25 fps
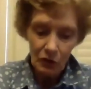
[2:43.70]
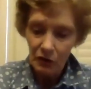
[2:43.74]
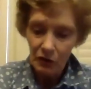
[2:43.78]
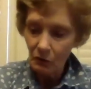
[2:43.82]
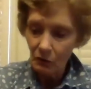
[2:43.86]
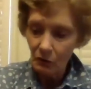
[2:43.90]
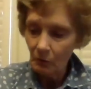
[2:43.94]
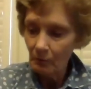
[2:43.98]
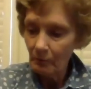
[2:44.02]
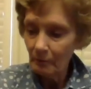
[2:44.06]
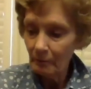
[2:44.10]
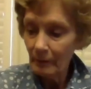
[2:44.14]

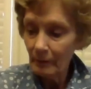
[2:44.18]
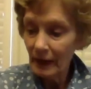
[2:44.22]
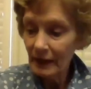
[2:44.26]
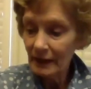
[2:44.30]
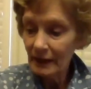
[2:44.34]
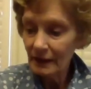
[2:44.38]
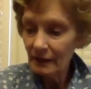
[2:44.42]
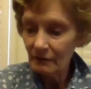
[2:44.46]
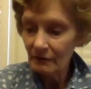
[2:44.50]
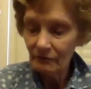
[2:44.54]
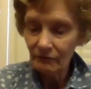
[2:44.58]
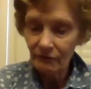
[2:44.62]
to
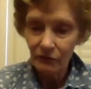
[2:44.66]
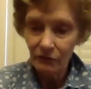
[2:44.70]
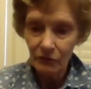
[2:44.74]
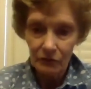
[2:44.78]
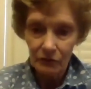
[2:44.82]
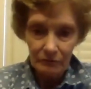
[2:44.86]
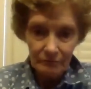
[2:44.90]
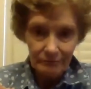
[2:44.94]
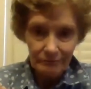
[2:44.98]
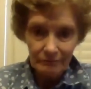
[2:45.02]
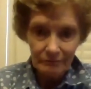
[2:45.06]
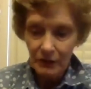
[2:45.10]
make it
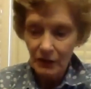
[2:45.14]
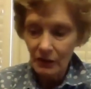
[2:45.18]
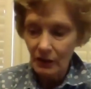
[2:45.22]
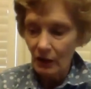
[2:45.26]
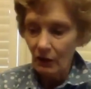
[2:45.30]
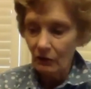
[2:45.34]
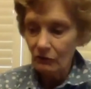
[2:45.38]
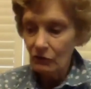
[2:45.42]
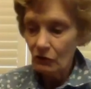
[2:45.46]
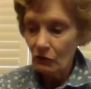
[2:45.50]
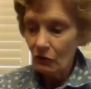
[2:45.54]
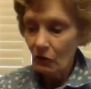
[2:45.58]
for,
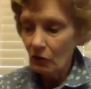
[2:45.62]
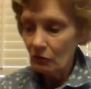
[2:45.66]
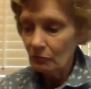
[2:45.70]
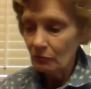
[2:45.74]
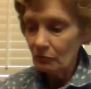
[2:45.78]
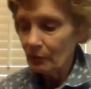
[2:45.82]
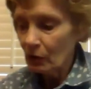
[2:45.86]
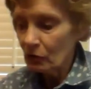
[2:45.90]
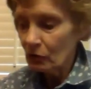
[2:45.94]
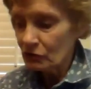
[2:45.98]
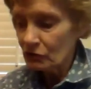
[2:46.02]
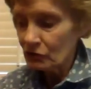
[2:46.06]
your own
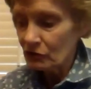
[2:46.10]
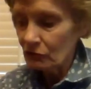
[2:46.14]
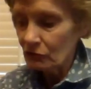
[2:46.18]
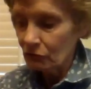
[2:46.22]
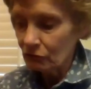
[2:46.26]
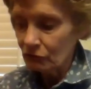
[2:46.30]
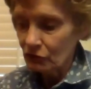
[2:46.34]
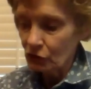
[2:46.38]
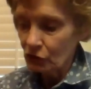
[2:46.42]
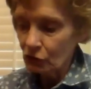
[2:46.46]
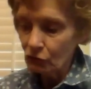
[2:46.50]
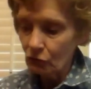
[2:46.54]
personal
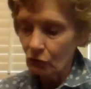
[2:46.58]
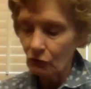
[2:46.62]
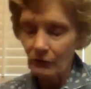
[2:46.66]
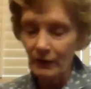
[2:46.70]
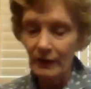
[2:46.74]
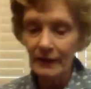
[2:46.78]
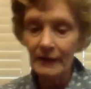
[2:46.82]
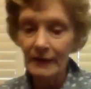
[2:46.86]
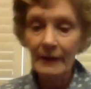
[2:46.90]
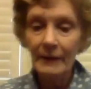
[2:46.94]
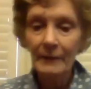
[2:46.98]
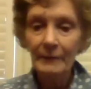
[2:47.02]
jewelry.